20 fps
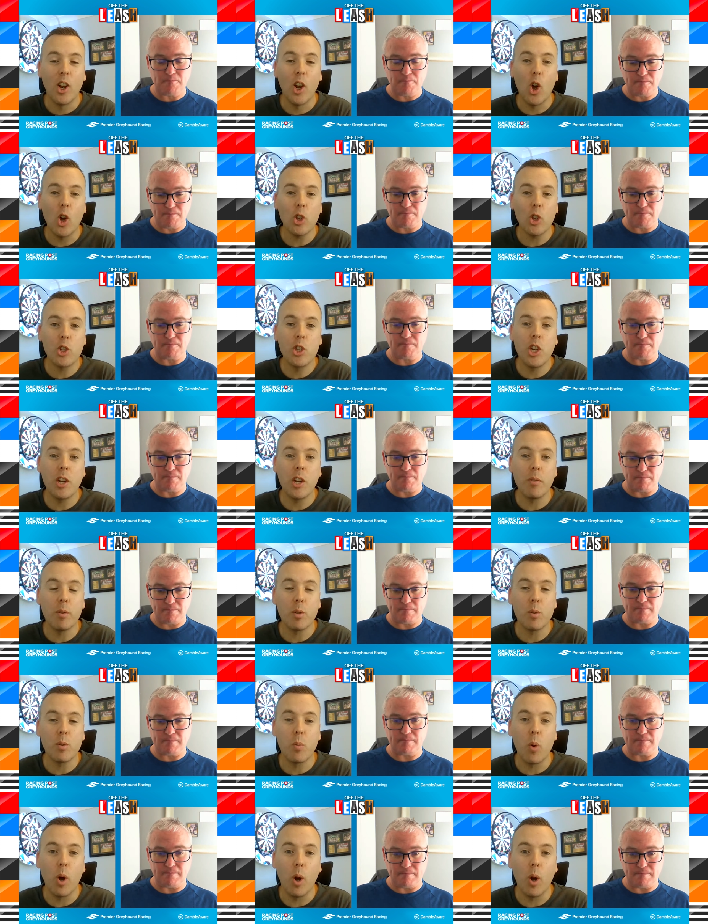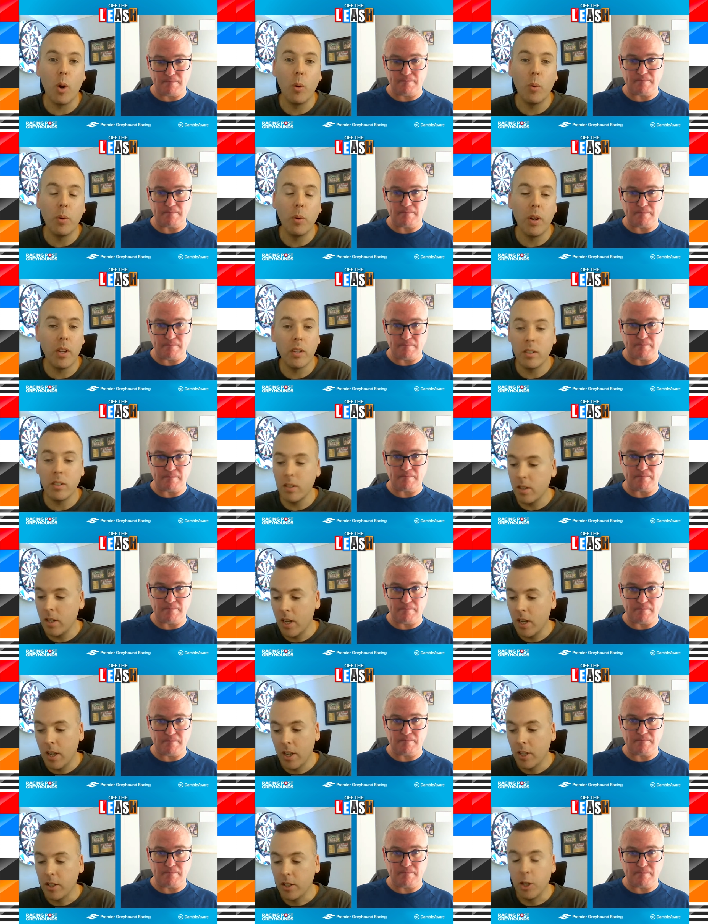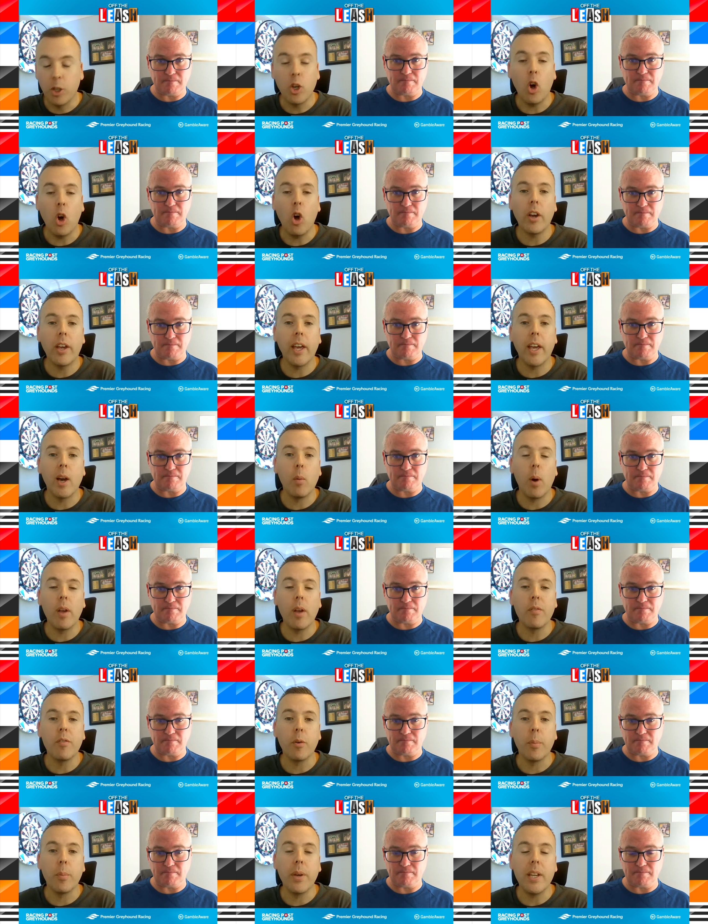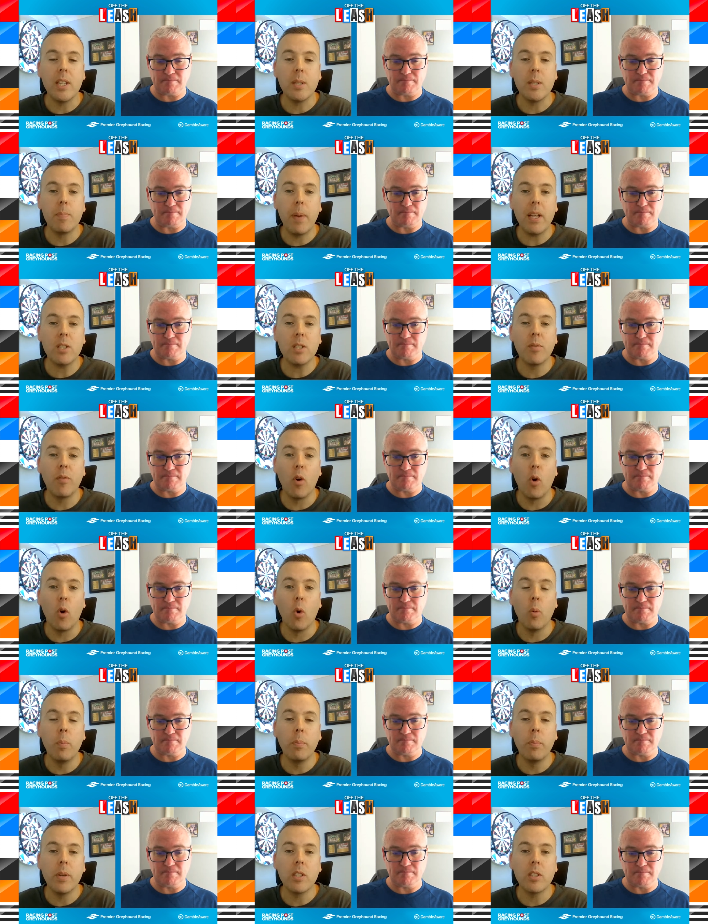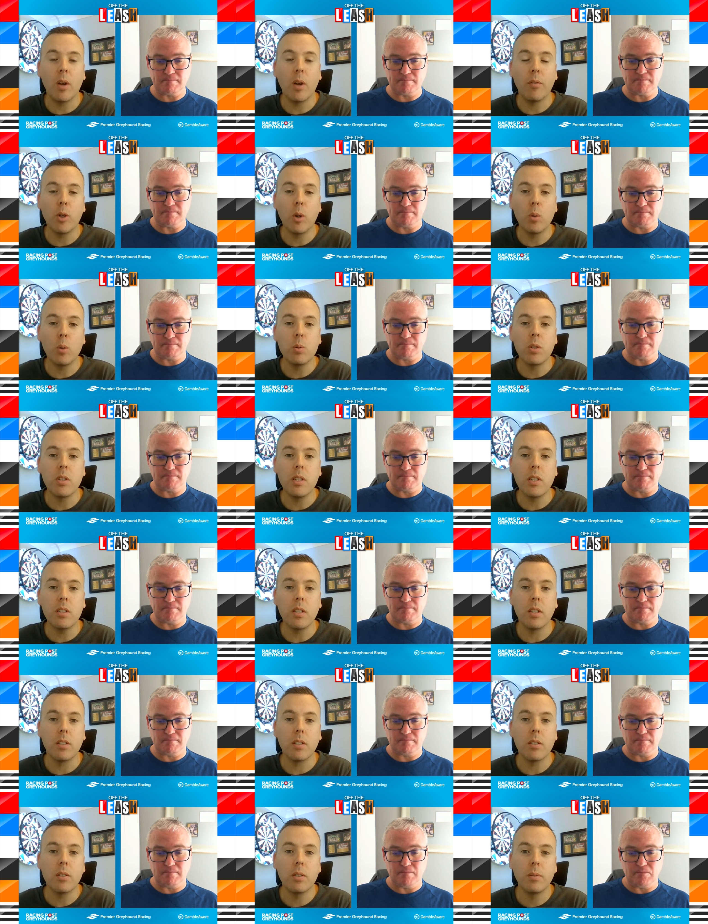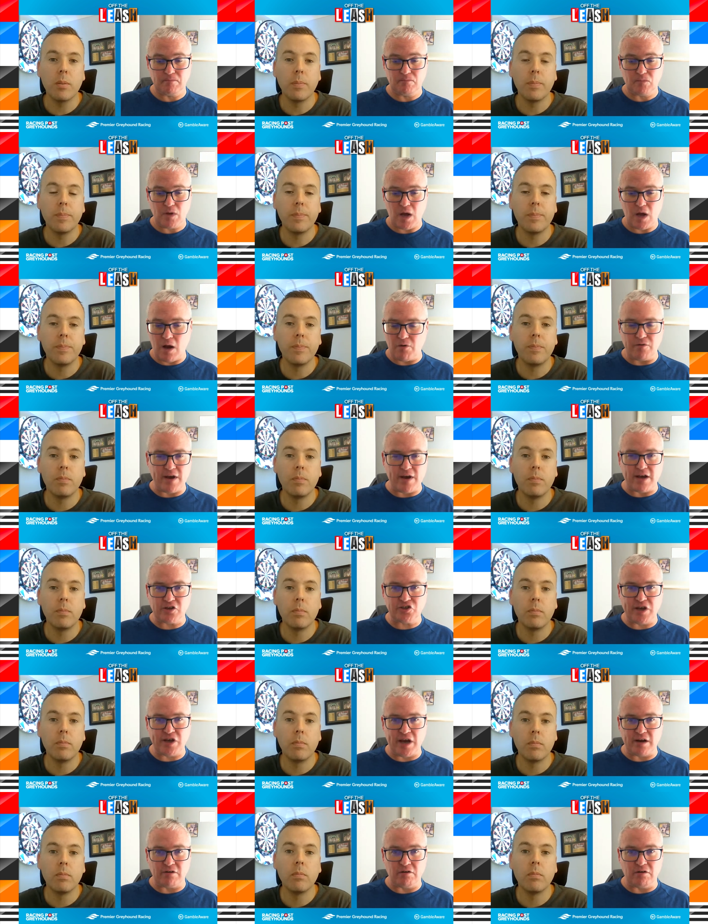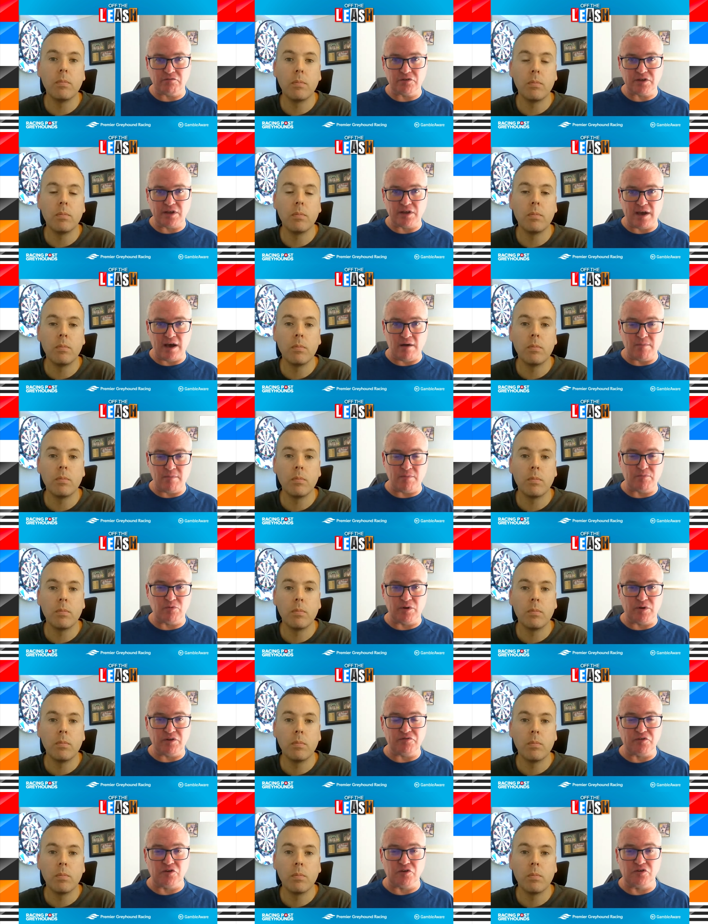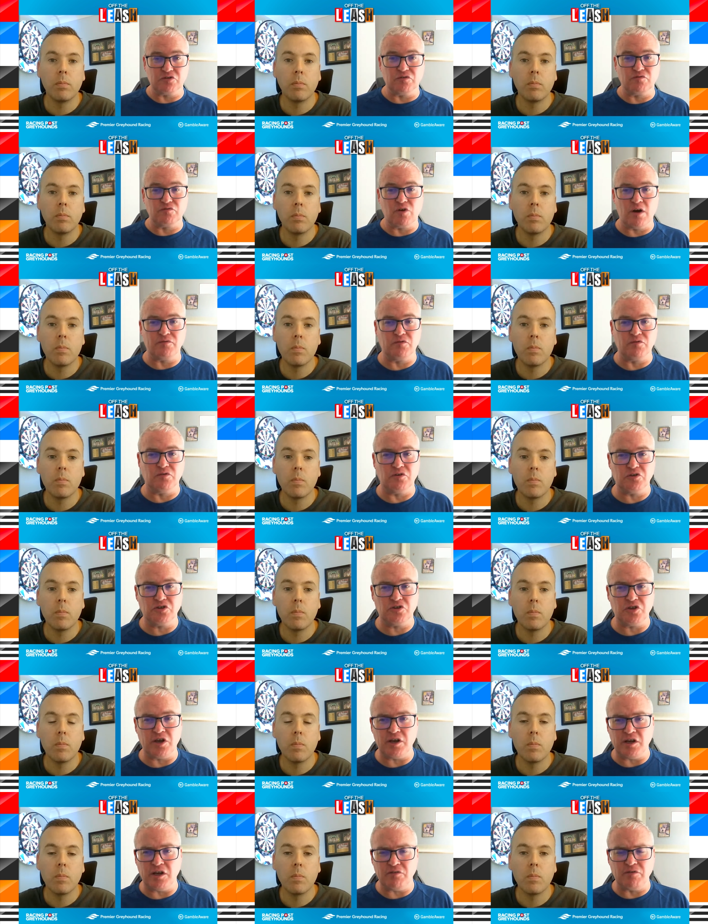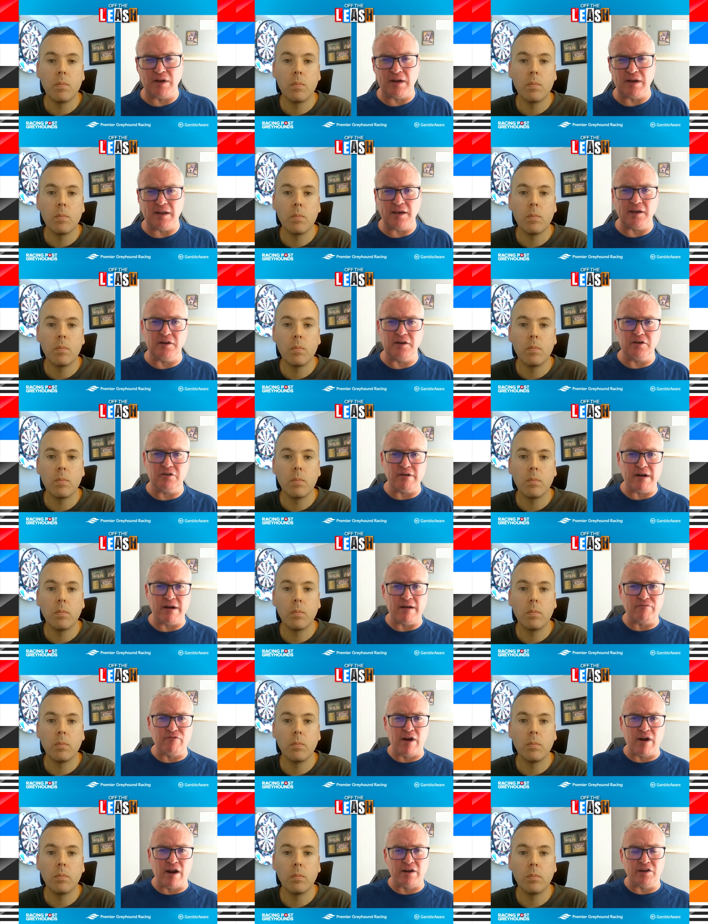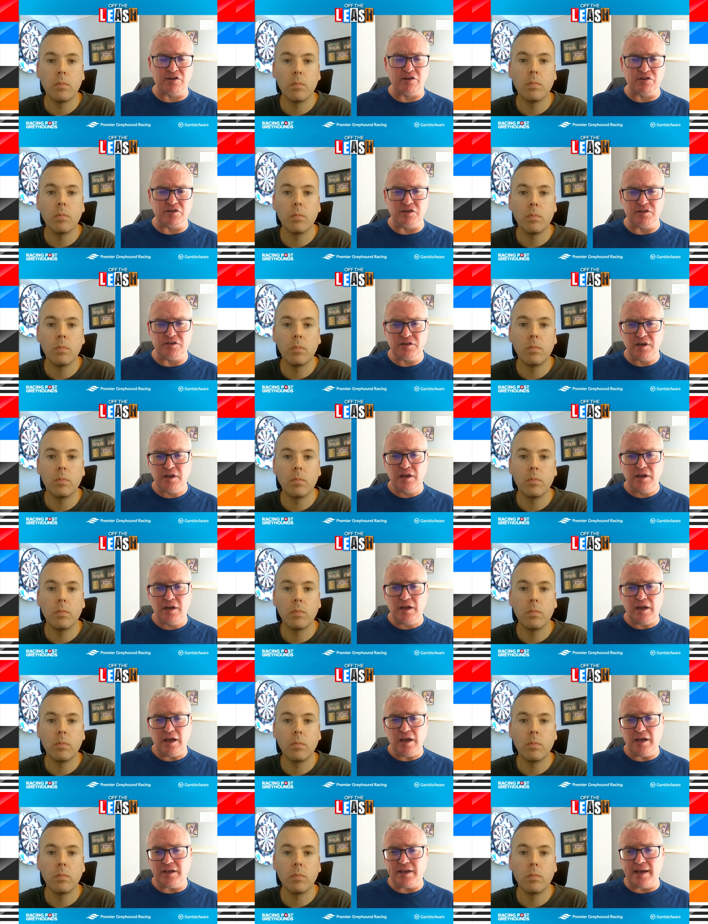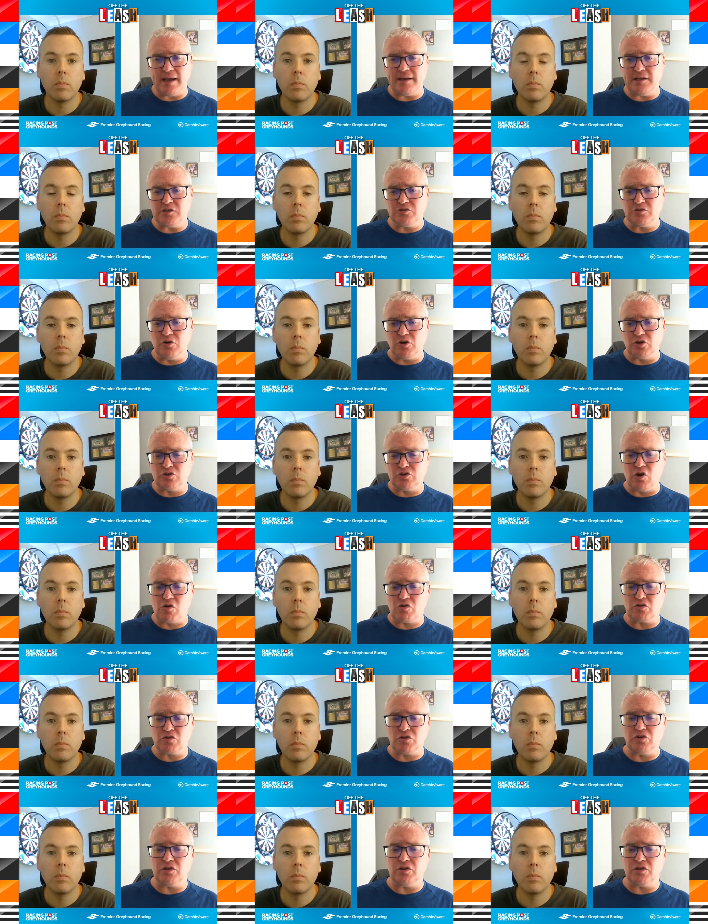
Speaker 1: last year as well. And you can't get away from it. His best form is over course and distance.
Speaker 2: Oh, without a shadow of a doubt. I remember when he first arrived on the scene, he really hit the ground running. And again, he's not a dog